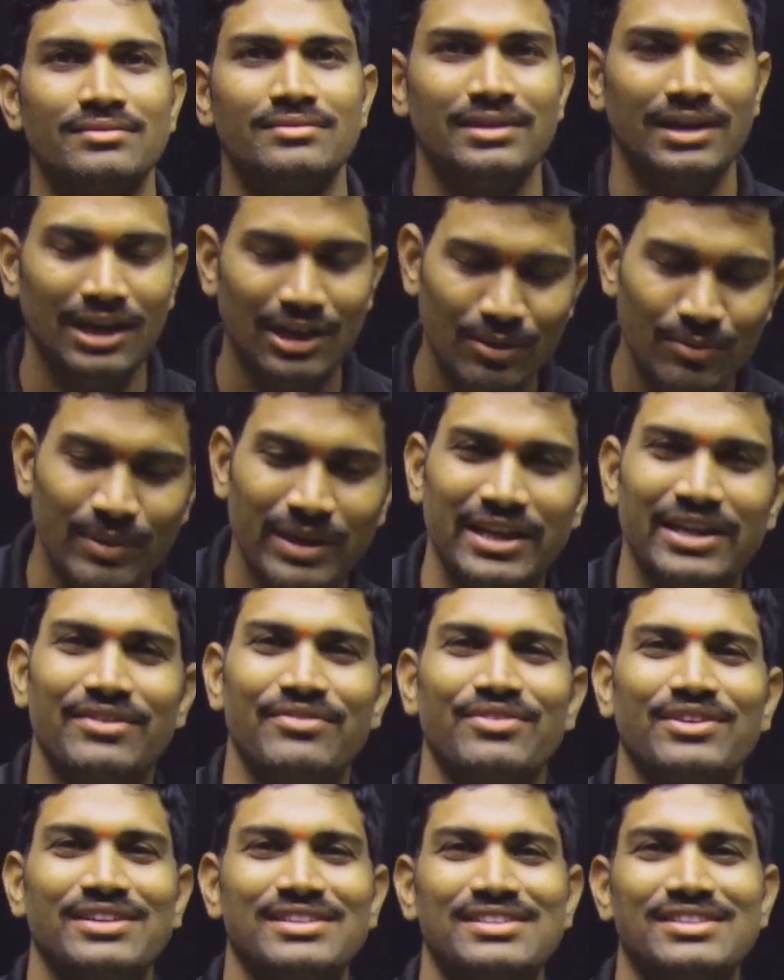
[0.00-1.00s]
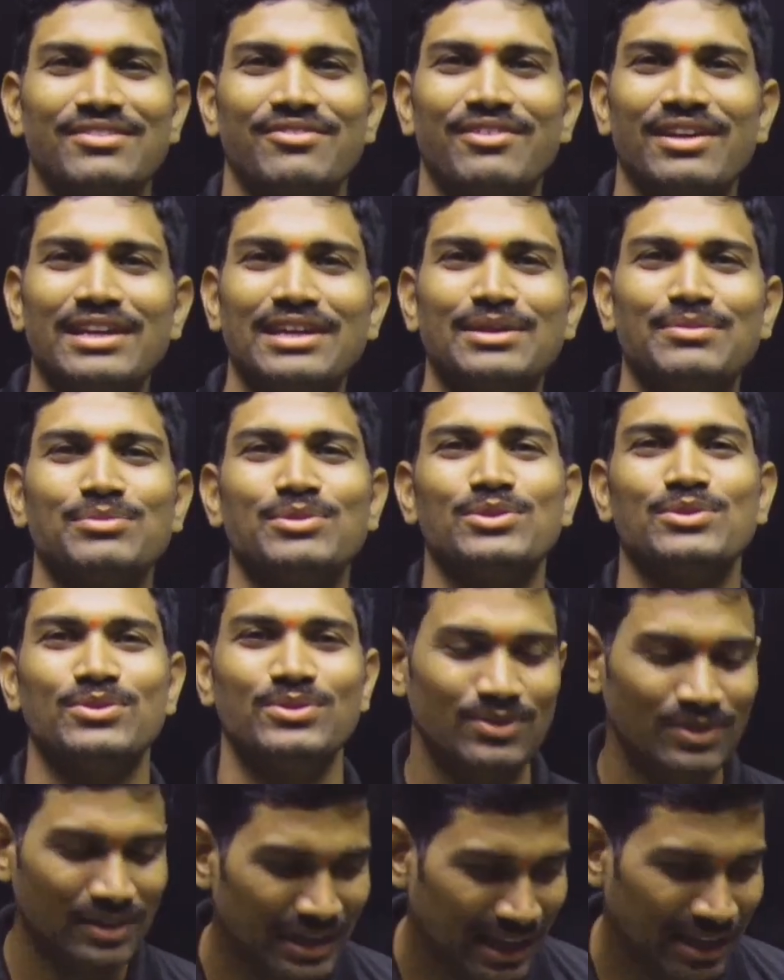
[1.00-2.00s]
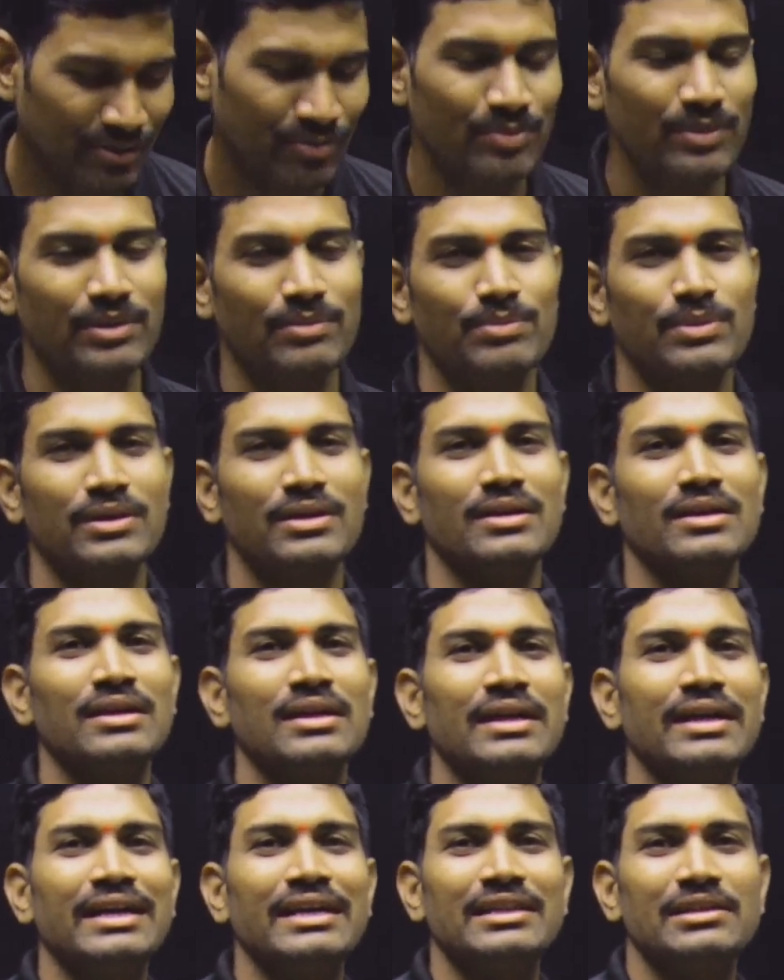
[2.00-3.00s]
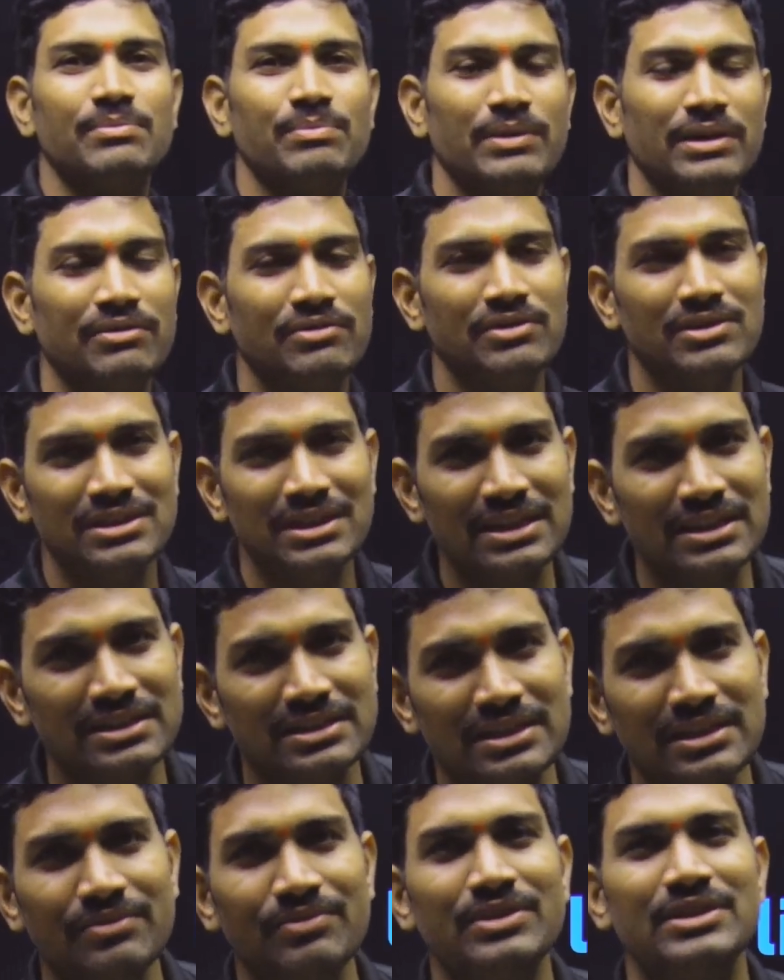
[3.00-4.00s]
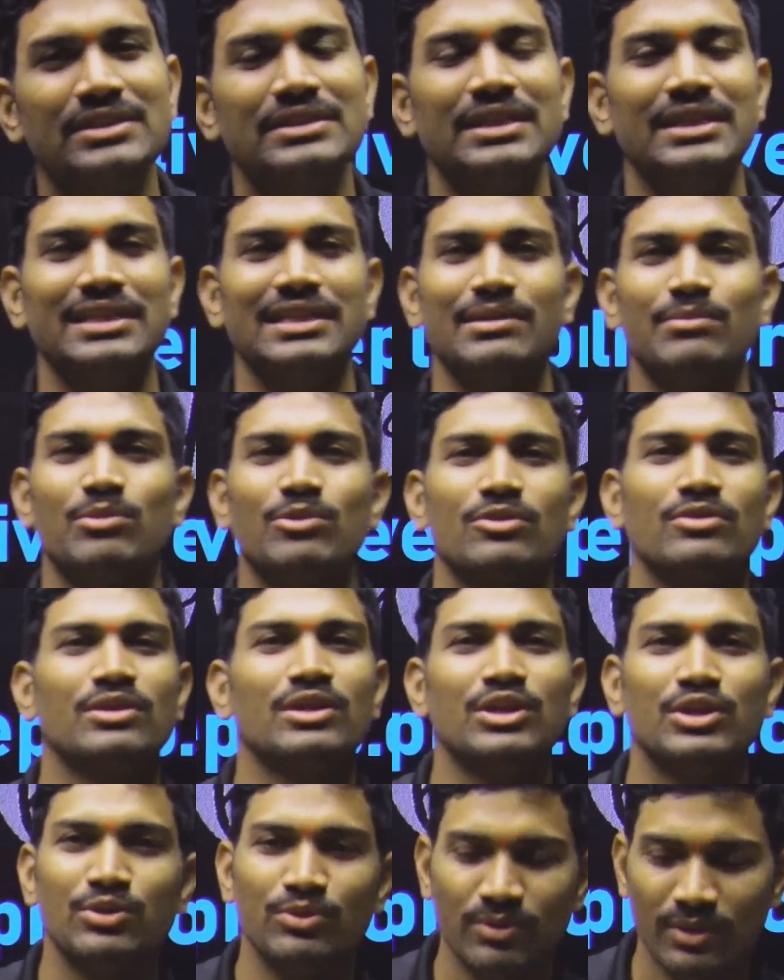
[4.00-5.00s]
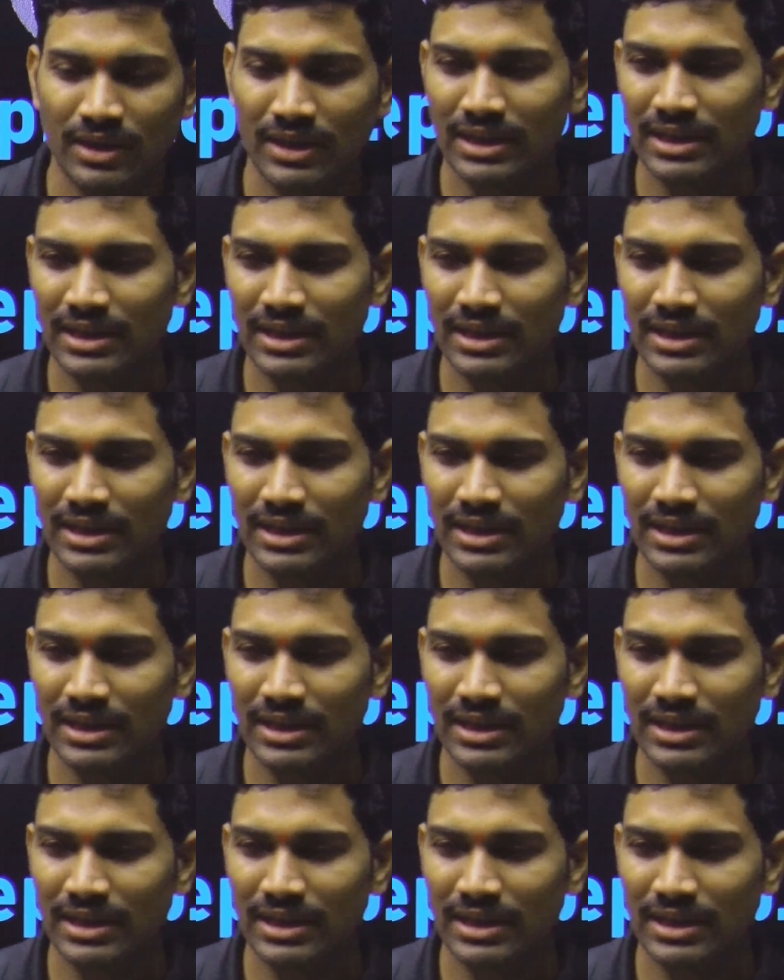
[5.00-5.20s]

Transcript: Hello my dear friends, welcome to Live Prep. In the previous lecture, we studied about the nucleic